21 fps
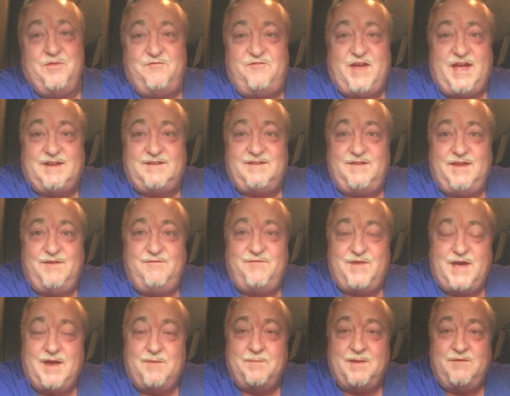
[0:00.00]
the fact that they
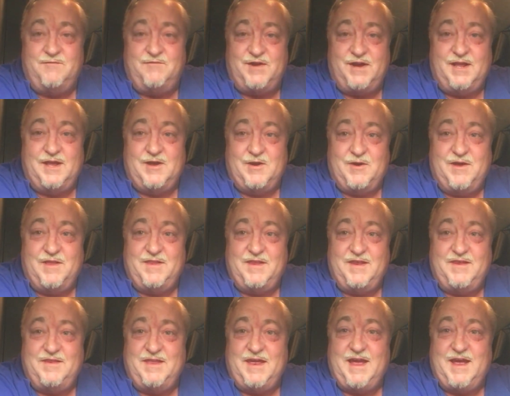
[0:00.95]
found my video and
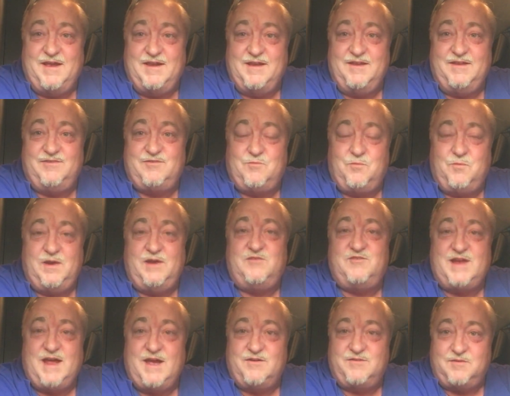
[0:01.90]
that they at least
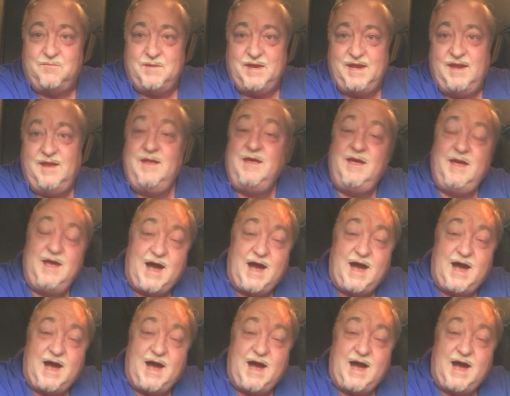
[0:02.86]
reached out to me.